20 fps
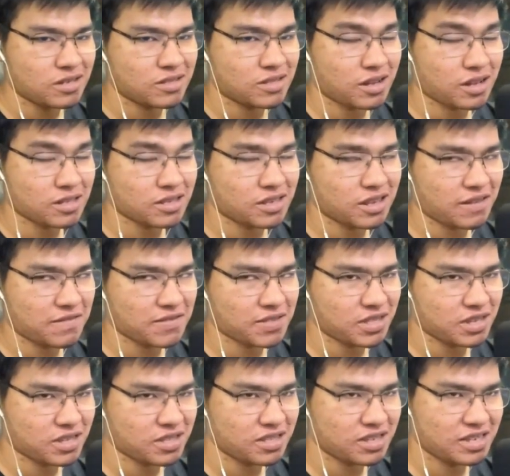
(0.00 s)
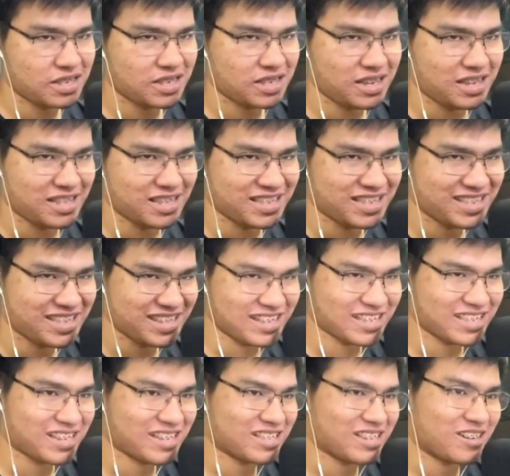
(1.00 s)
Not Seven Deadly Sins. Let's
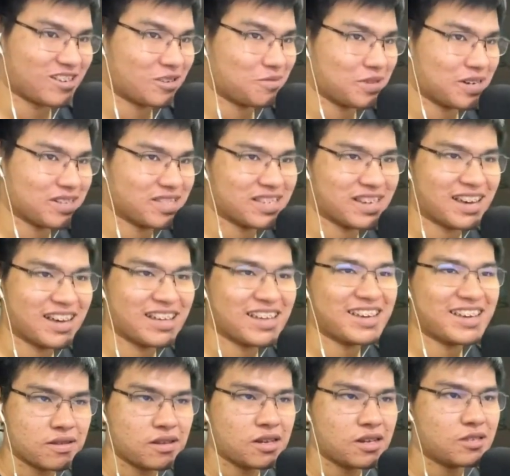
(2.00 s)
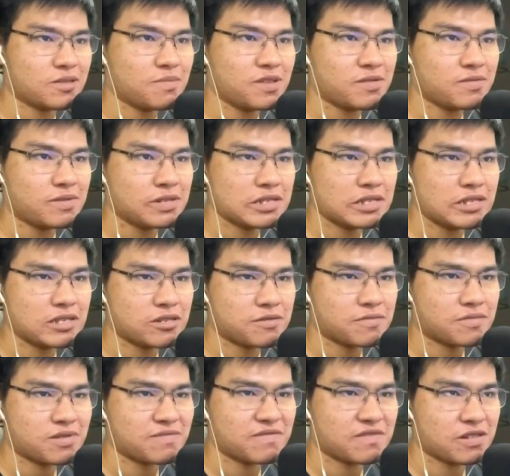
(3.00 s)
not talk about that. It's been a while since I
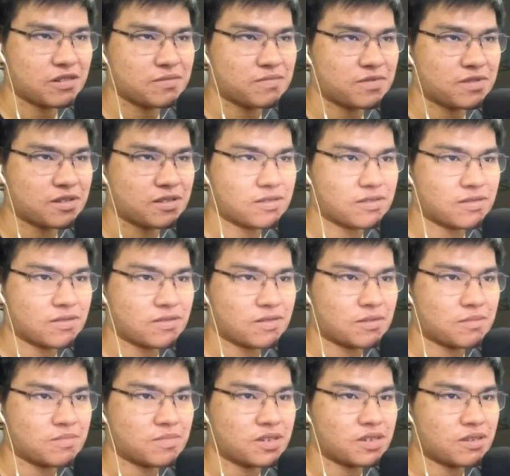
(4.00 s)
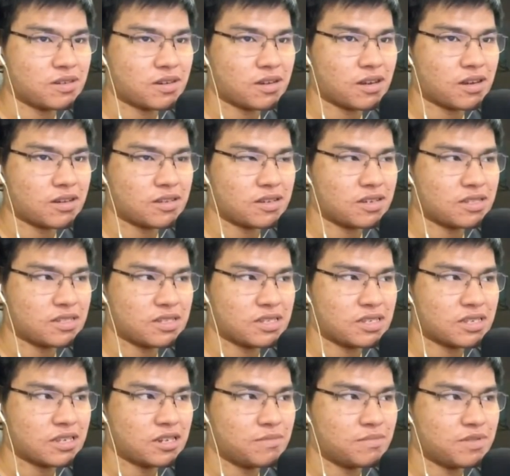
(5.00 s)
read Volume 1, so this is
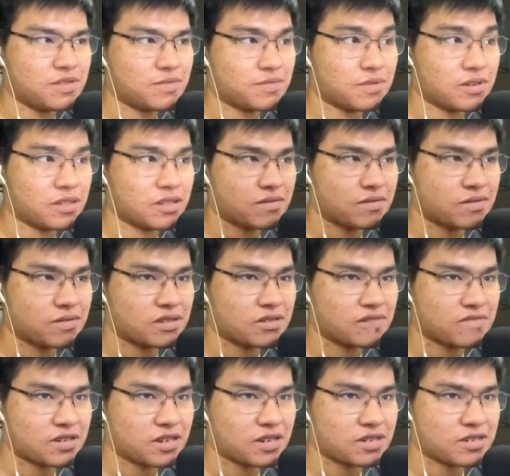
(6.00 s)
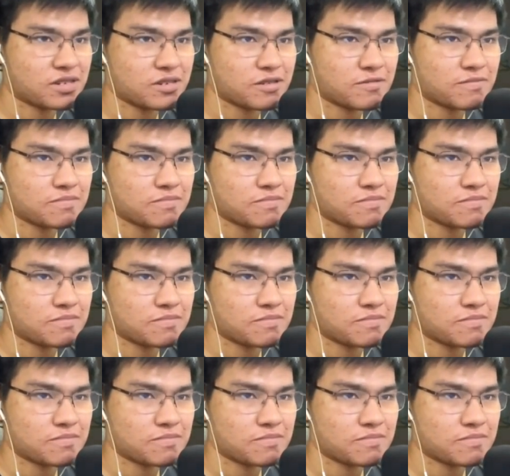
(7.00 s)
going to be really, really fresh.